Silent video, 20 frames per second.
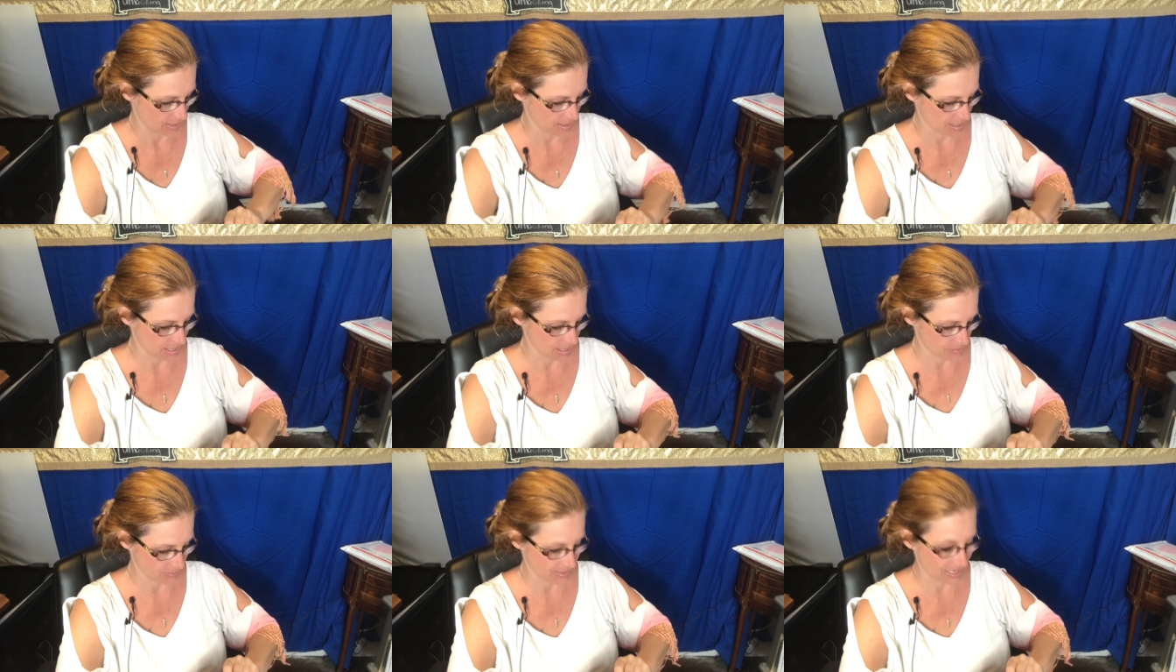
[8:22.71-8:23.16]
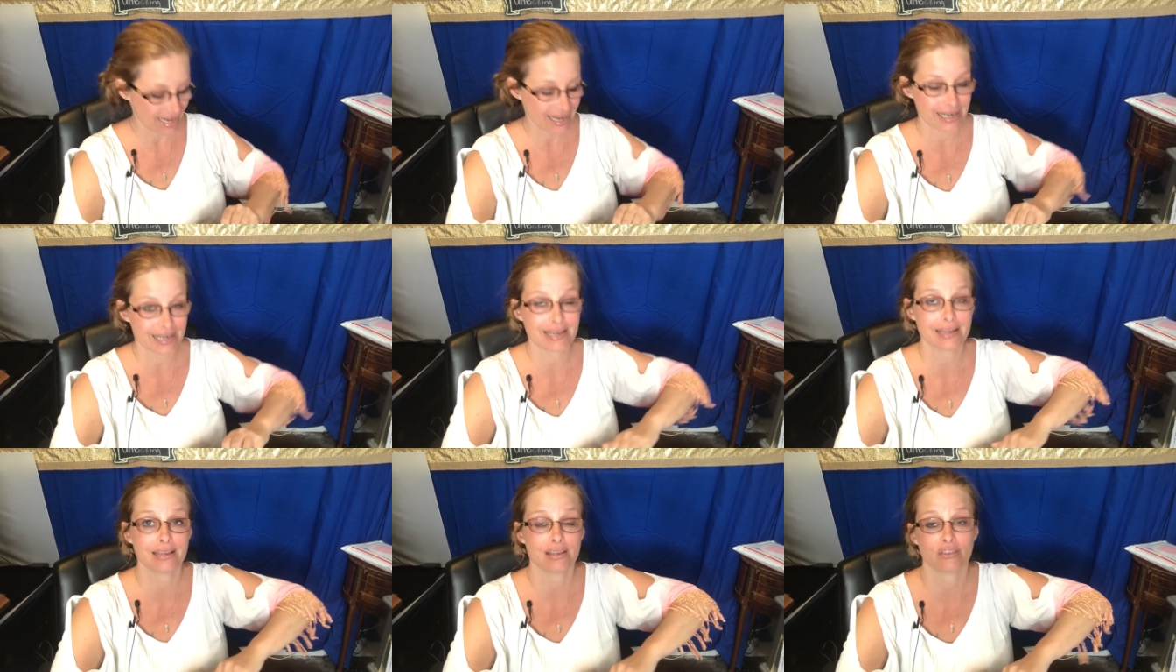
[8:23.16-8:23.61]
this one. And
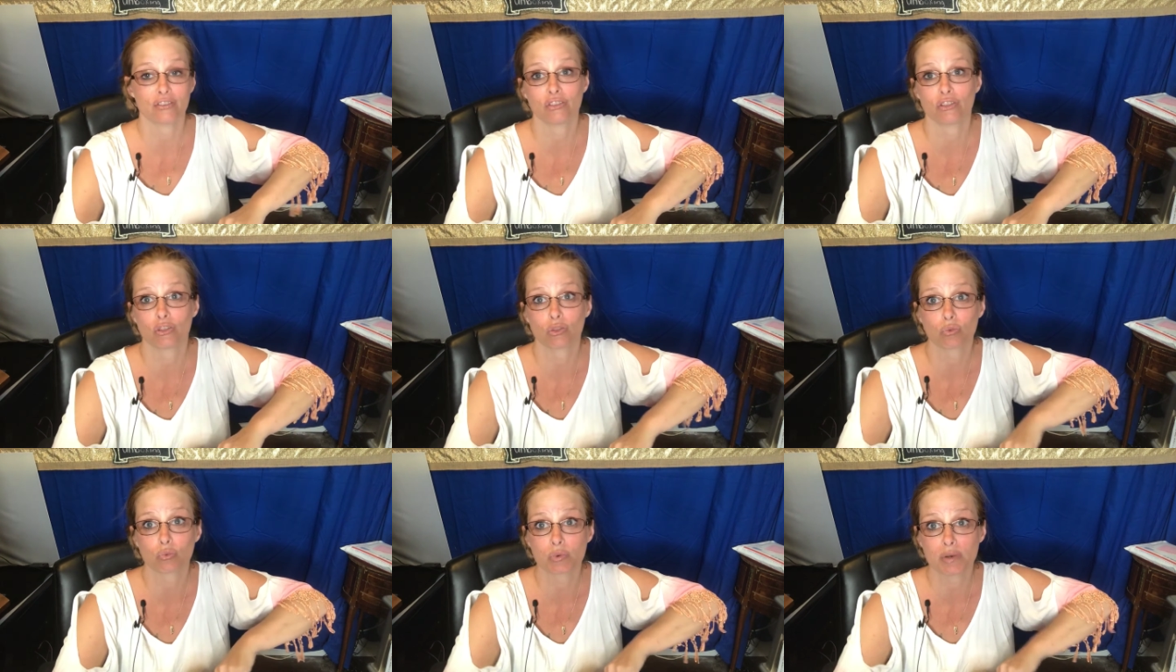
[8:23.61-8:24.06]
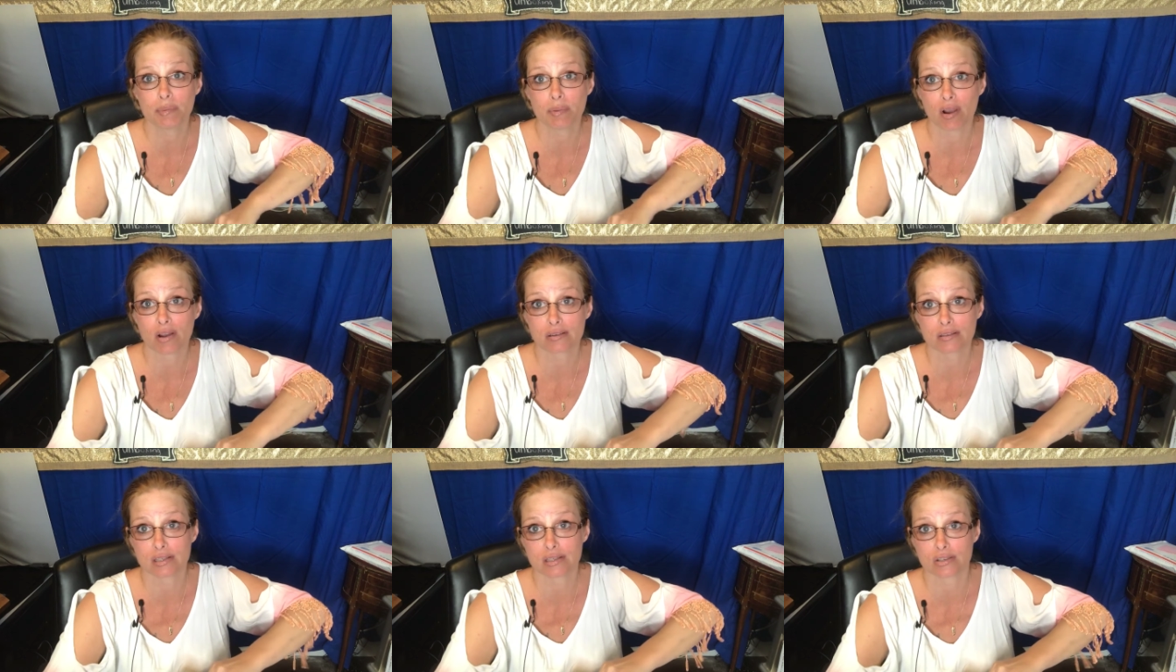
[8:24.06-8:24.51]
I did get three
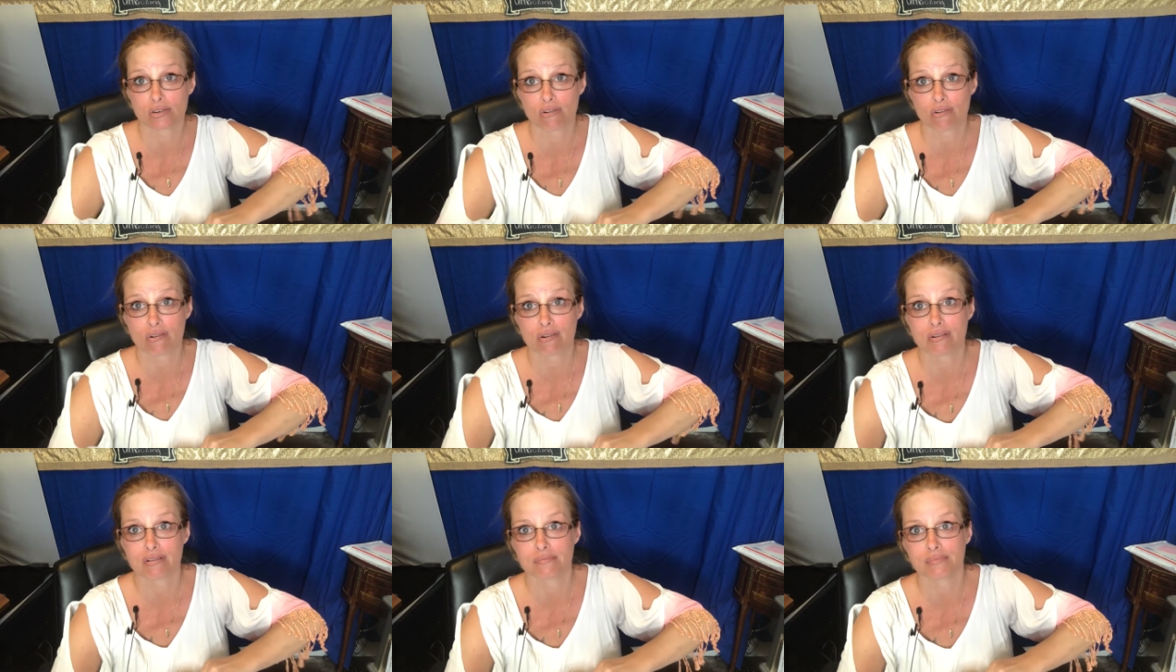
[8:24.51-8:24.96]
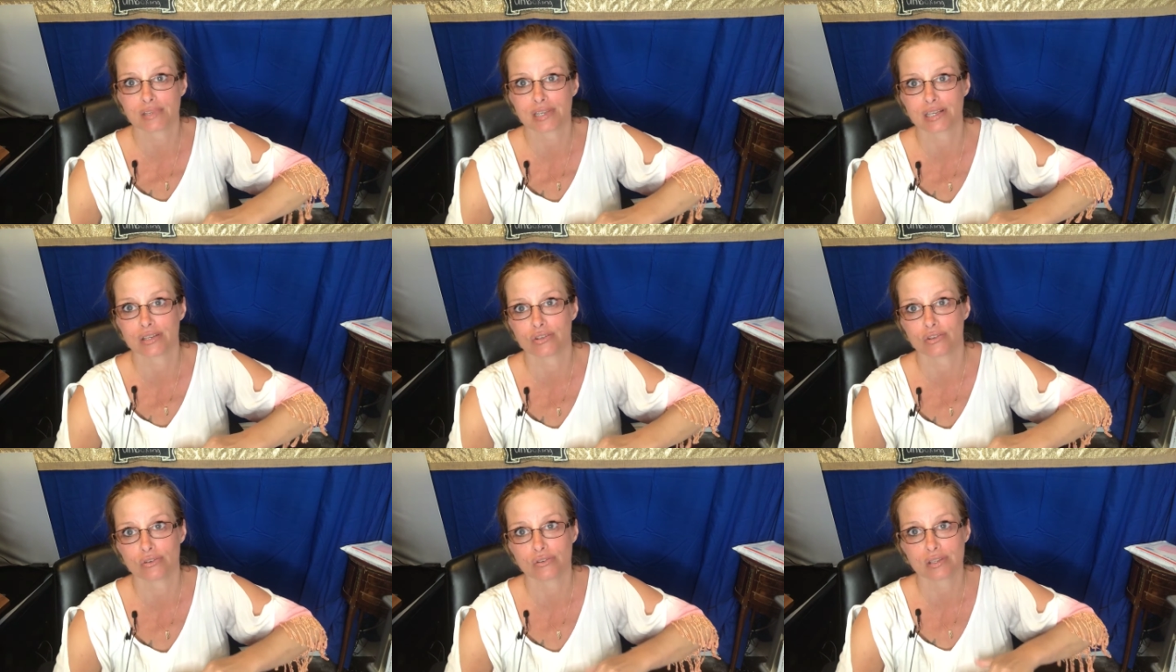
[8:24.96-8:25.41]
BoxyCharms
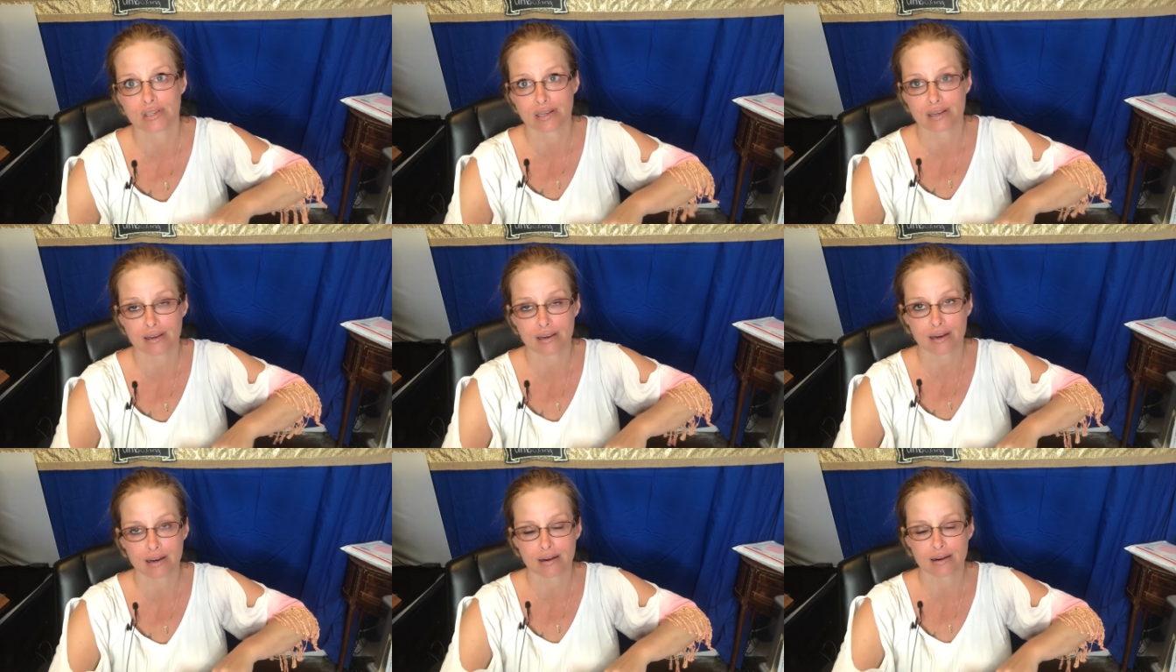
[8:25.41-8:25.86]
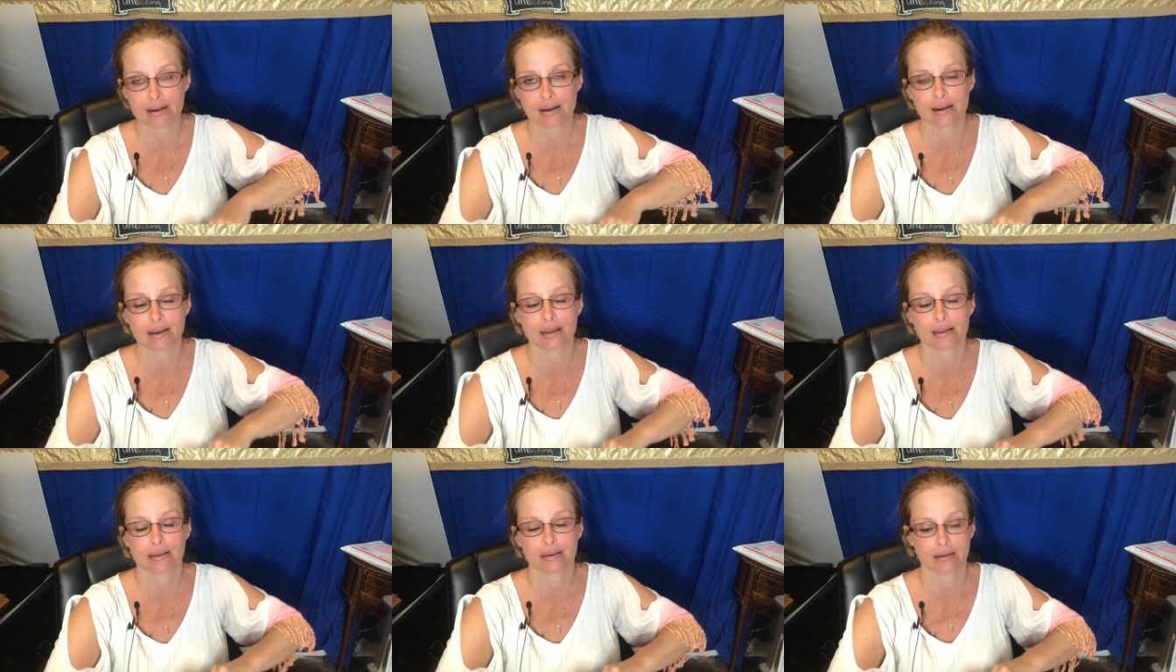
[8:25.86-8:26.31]
and two skincare,
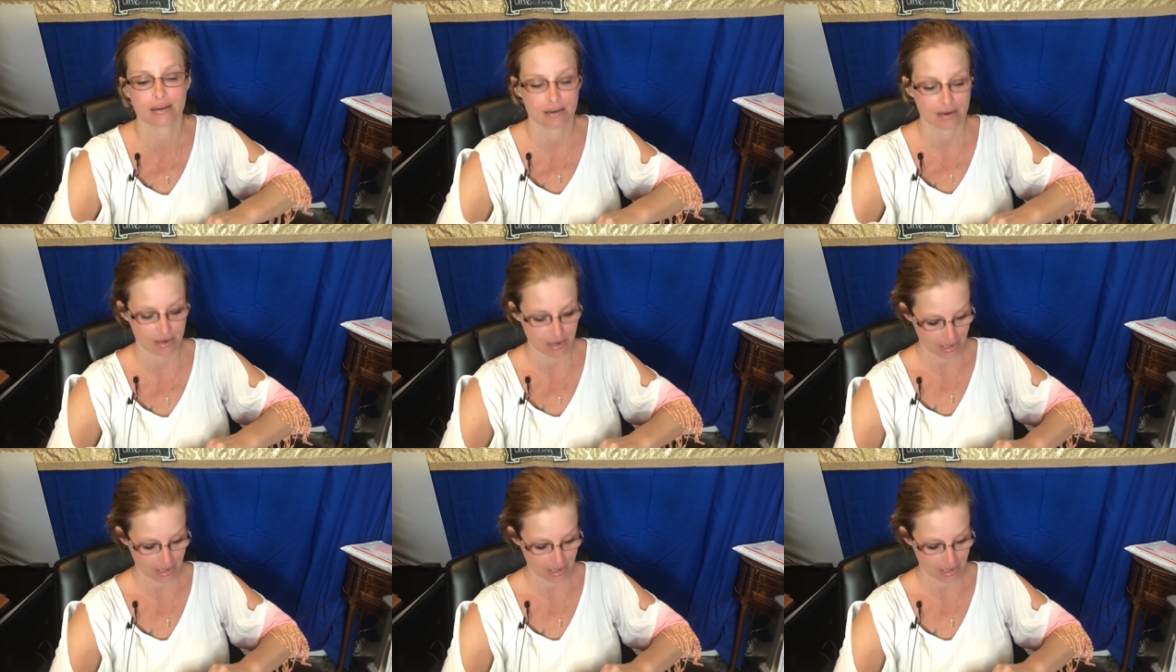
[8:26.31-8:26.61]
and